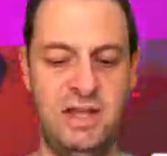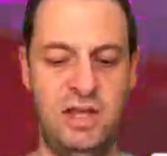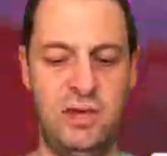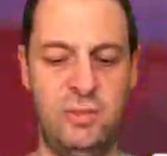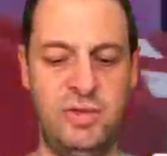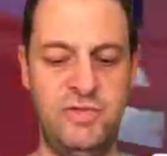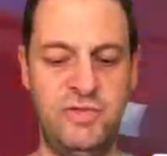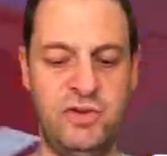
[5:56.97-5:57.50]

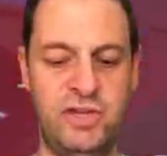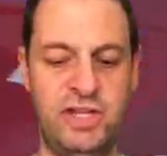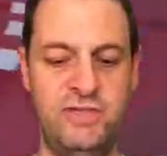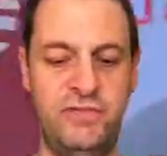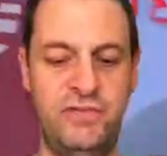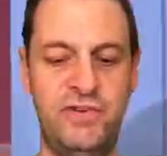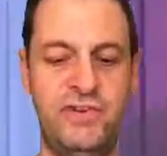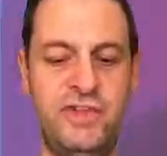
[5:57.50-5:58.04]
And we've got in
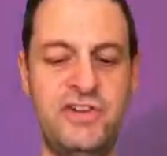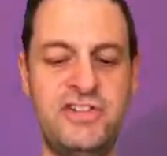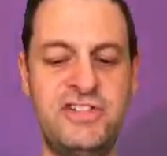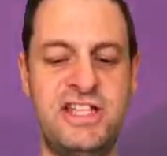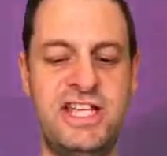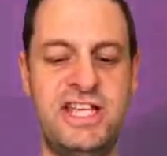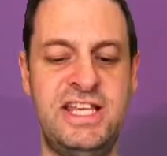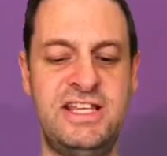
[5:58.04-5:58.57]
for another
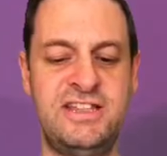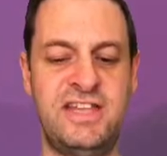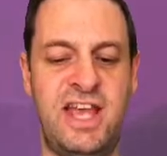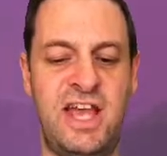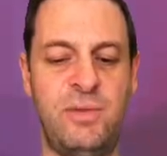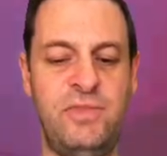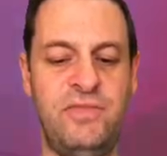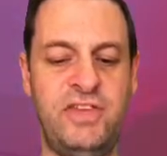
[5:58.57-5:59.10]
sneaky
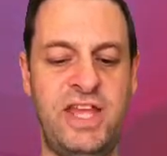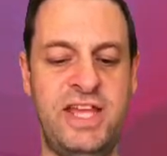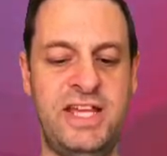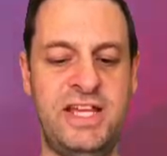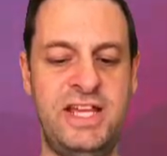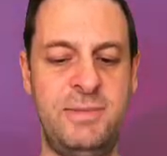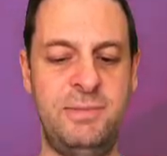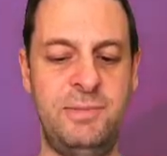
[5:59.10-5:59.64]
attack. We've
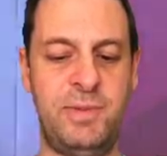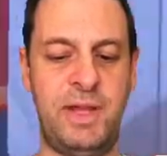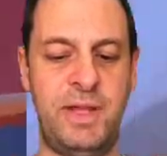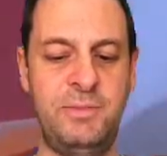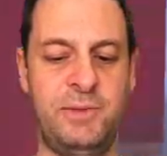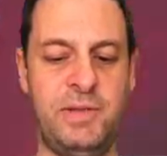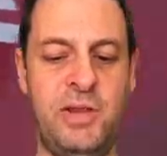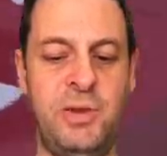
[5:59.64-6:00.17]
taken him
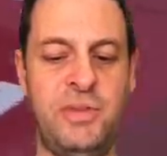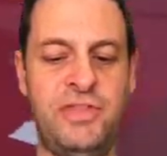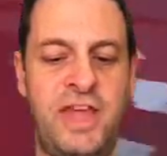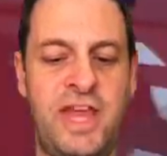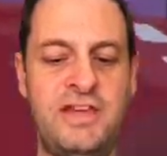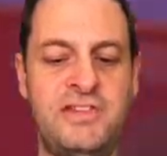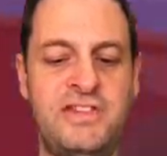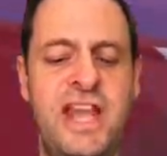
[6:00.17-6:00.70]
down below a
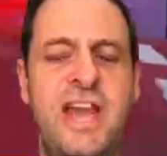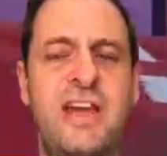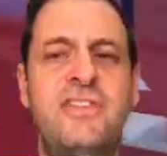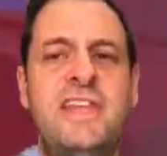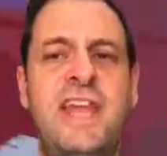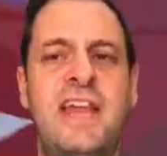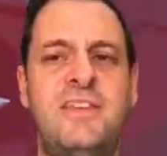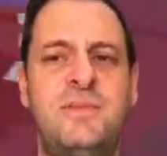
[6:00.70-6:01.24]
thousand
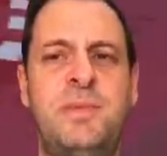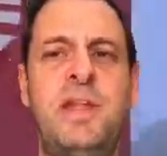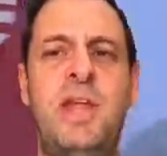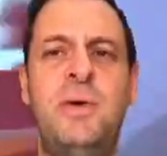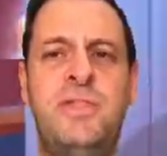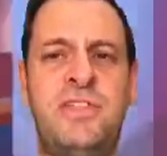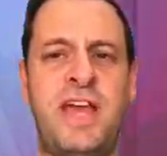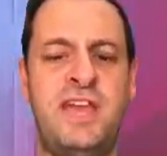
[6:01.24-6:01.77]
health. Yes,
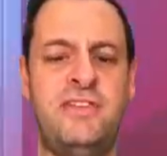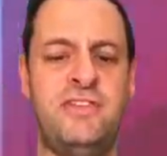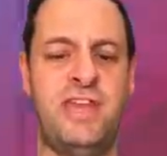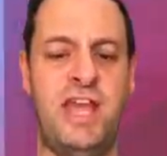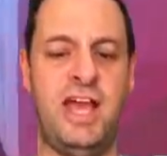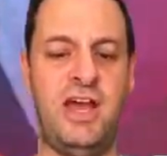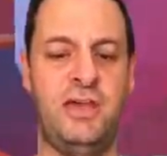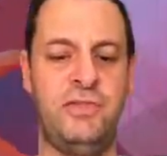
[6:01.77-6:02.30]
below a thousand
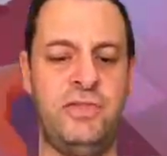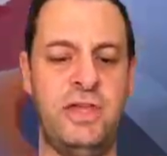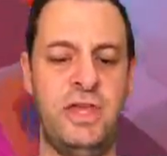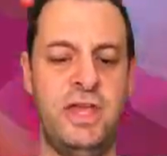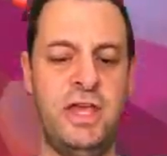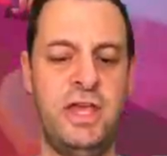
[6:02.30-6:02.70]
health.